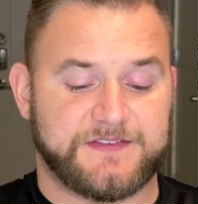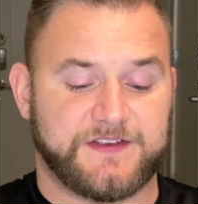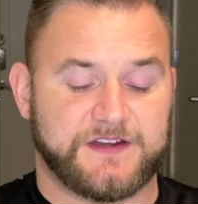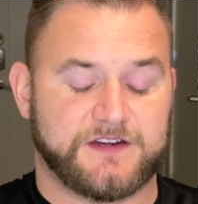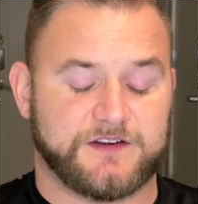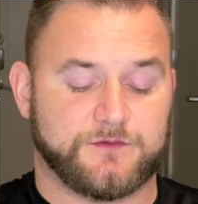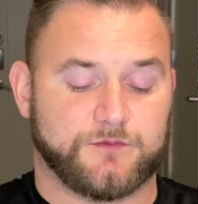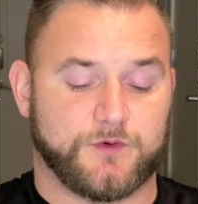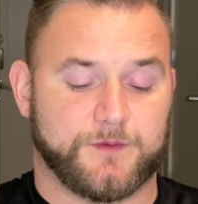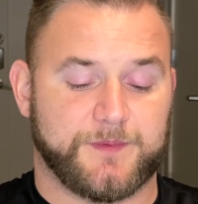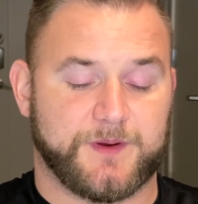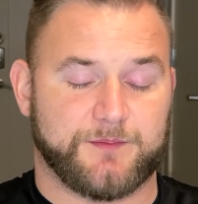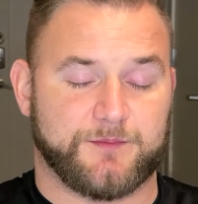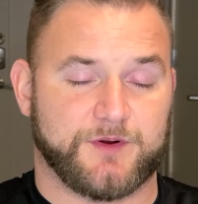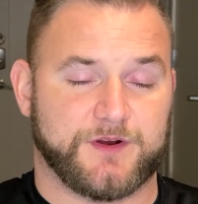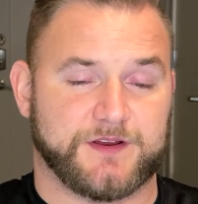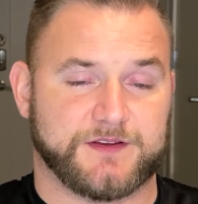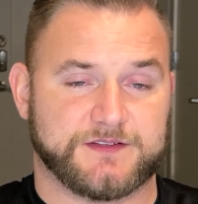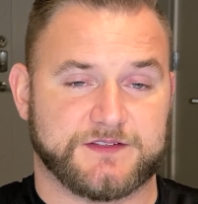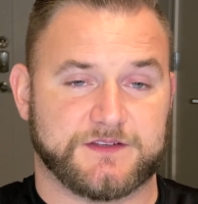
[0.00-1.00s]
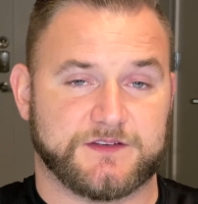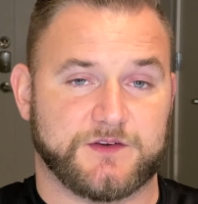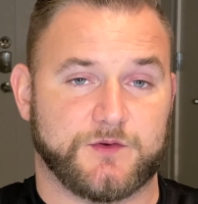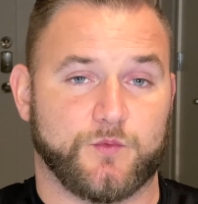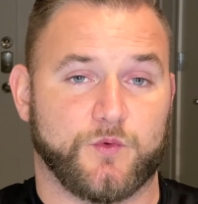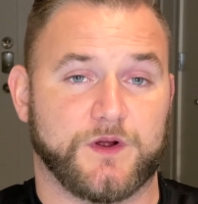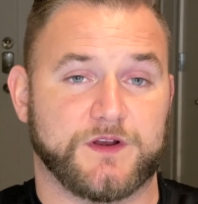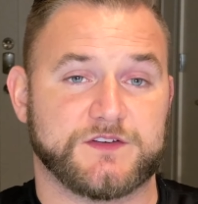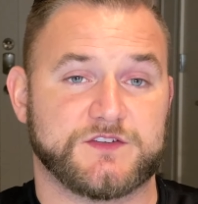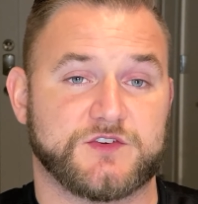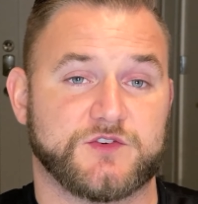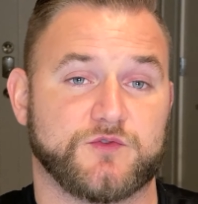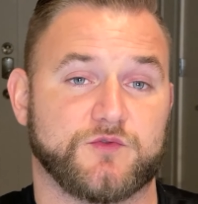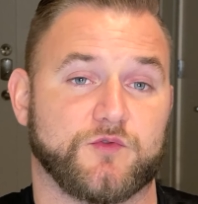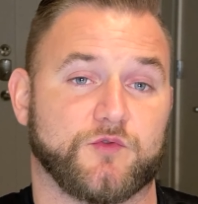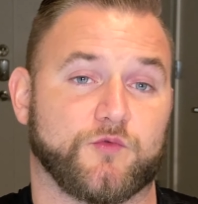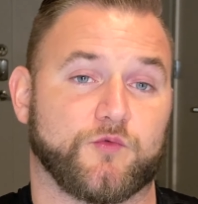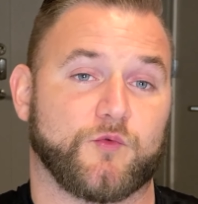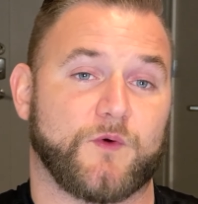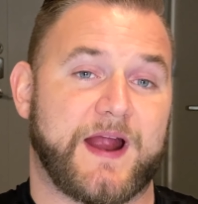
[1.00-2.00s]
thing to remember is you want
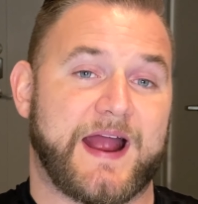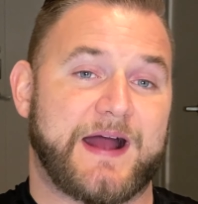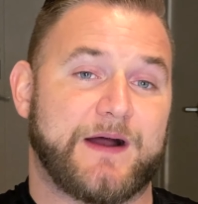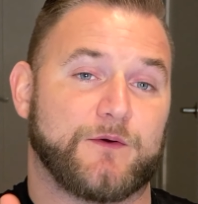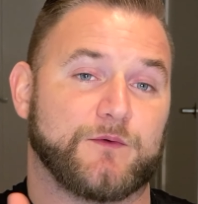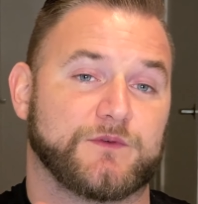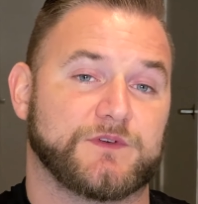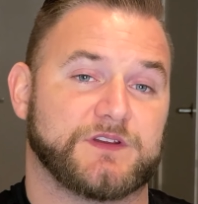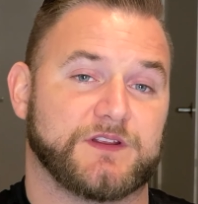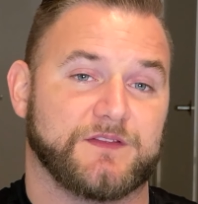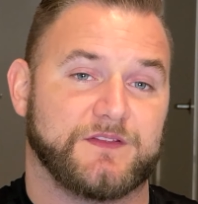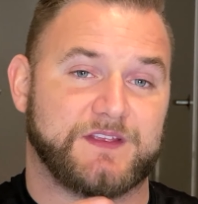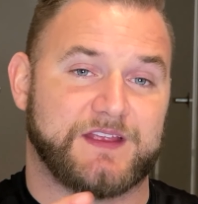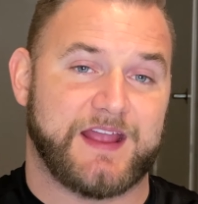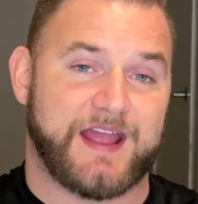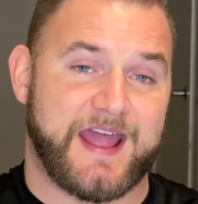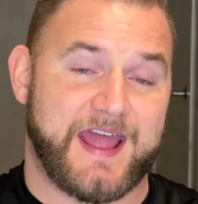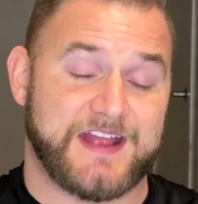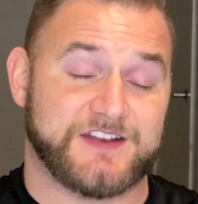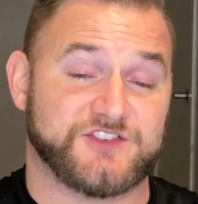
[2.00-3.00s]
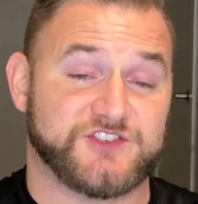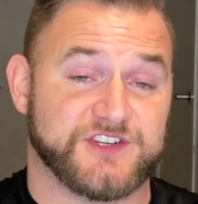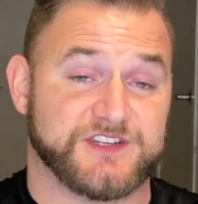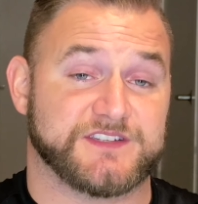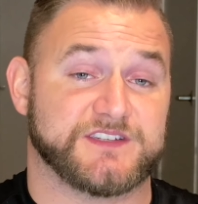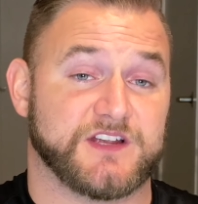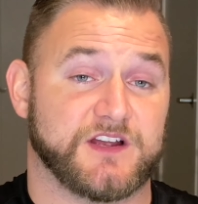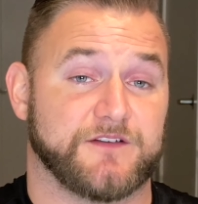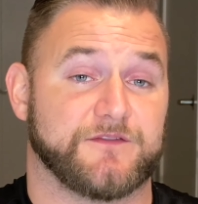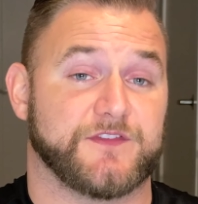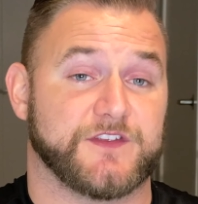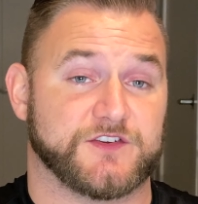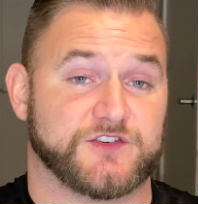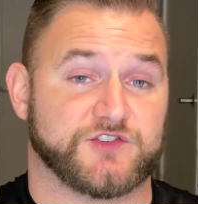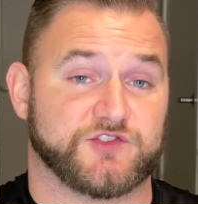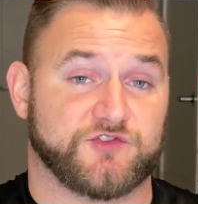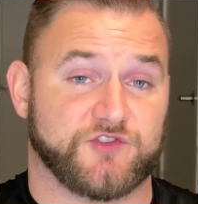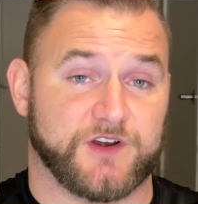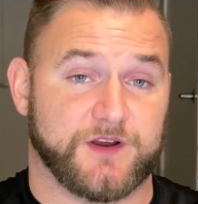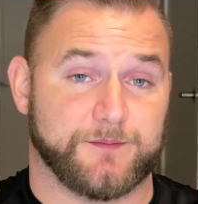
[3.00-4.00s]
to round the edges of the
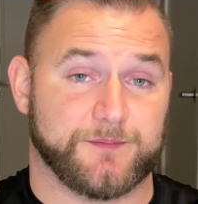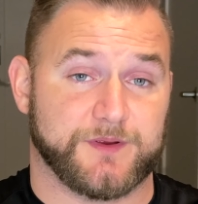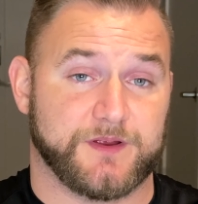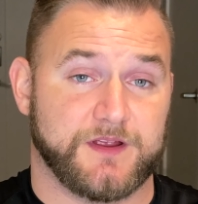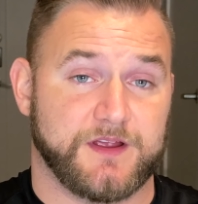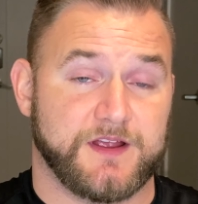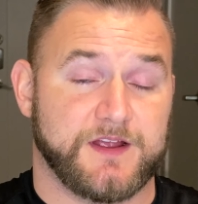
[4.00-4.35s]
strip.